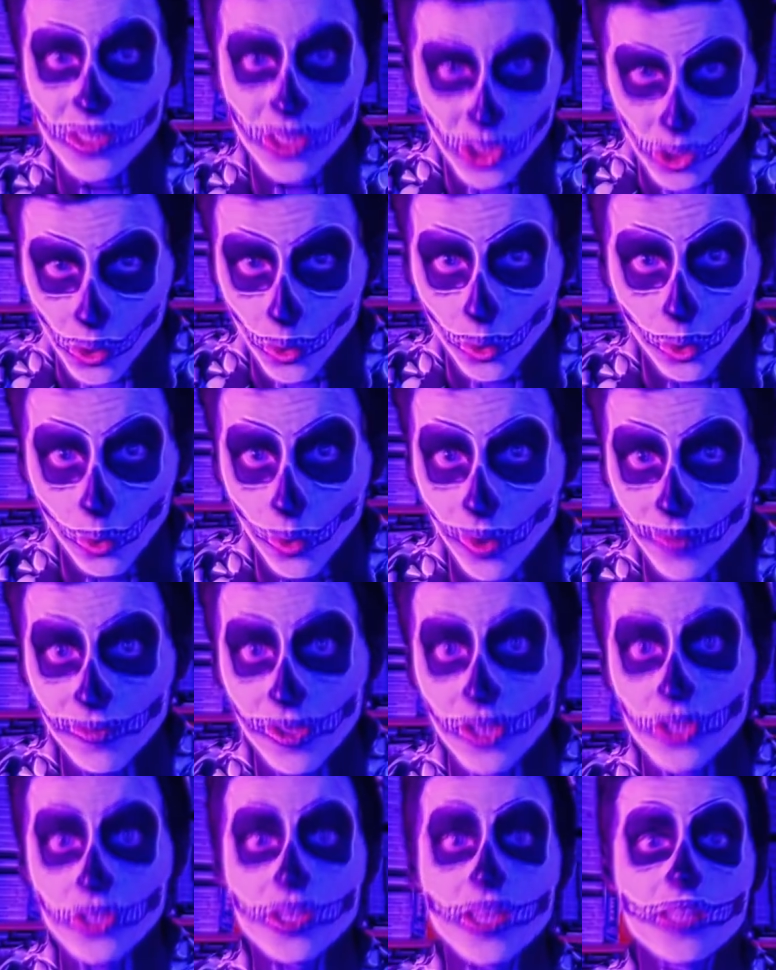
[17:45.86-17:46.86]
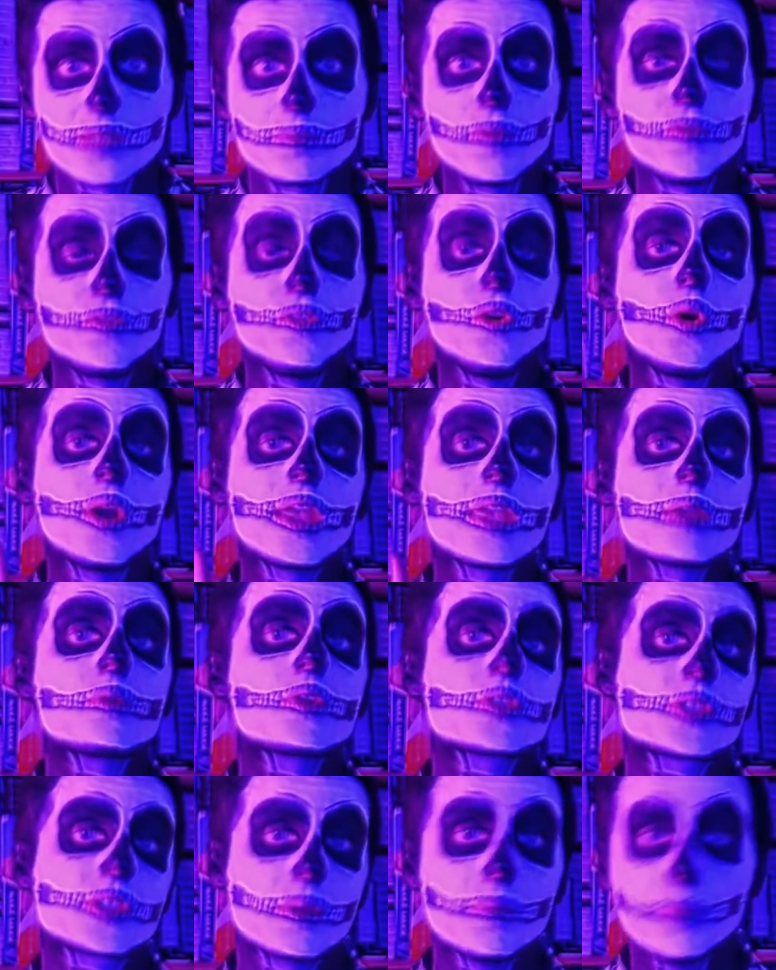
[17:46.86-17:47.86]
solo adventures before he
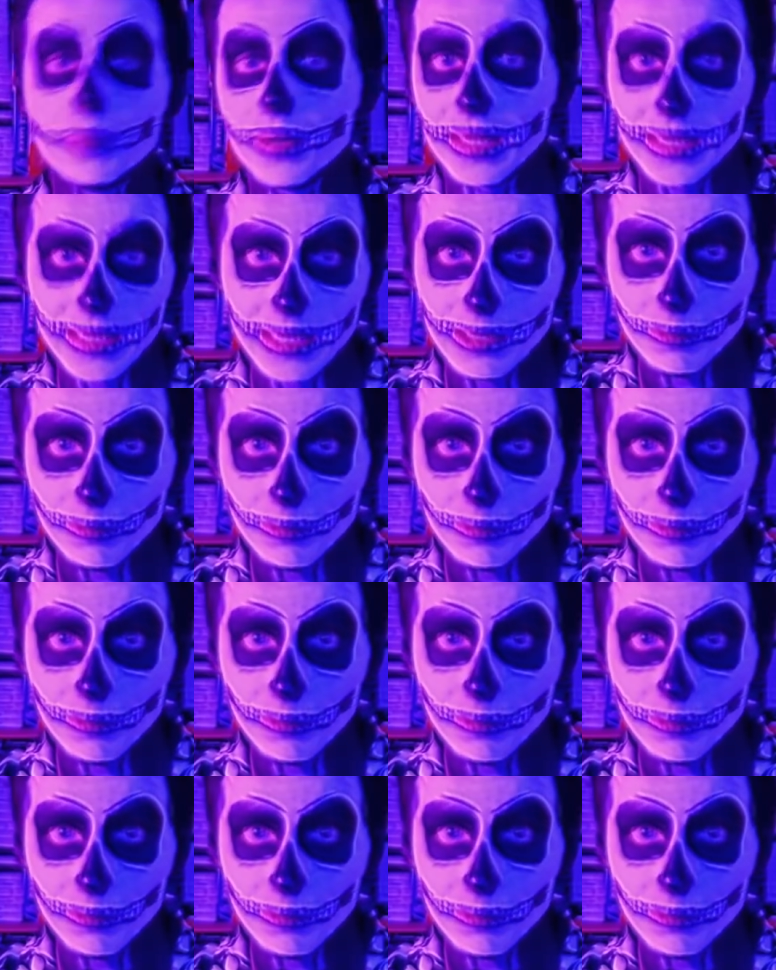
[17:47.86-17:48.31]
was completely